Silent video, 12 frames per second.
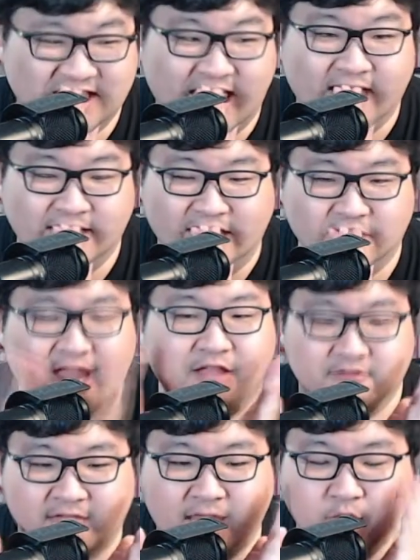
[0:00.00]
10. I
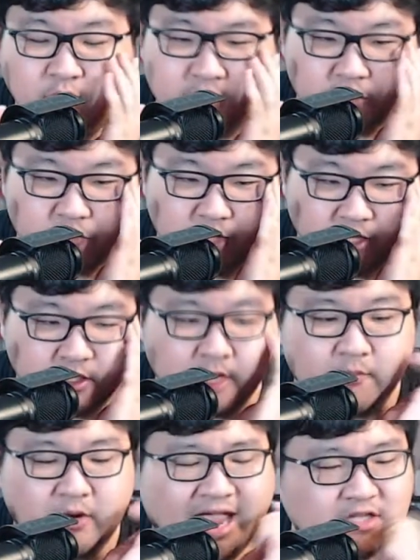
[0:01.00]
thought 10 was a great
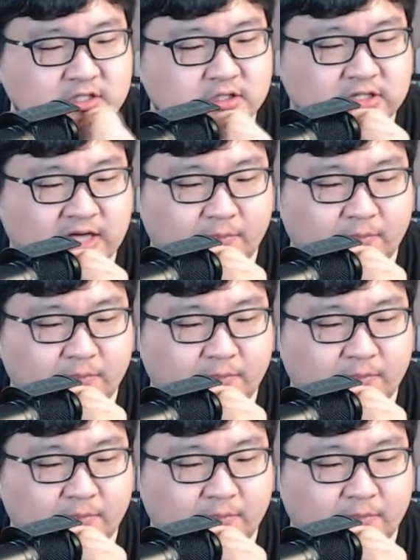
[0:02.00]
number. Actually, there's a